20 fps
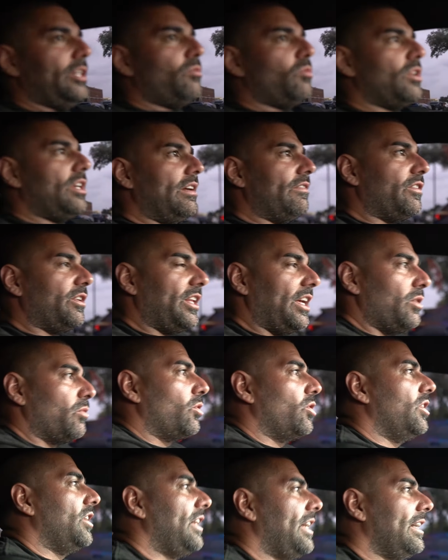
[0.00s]
whenever they
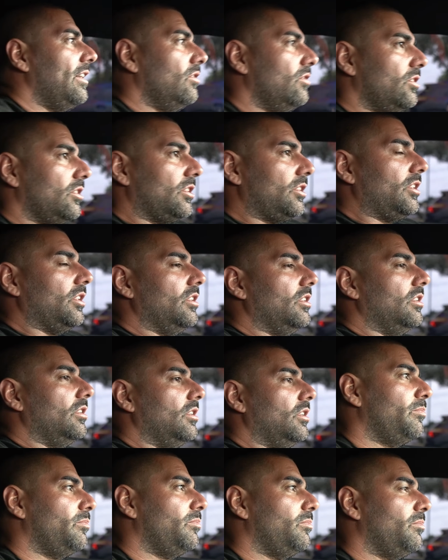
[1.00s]
were announced,
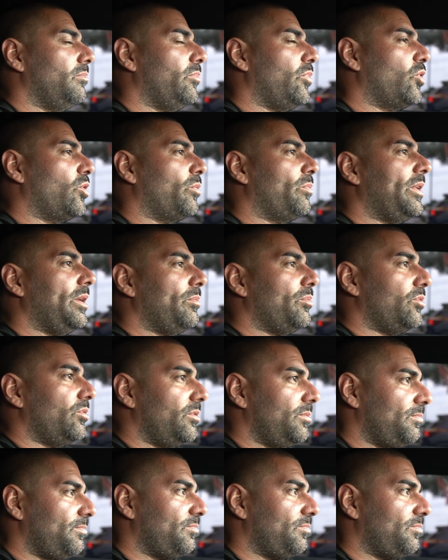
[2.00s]
poor people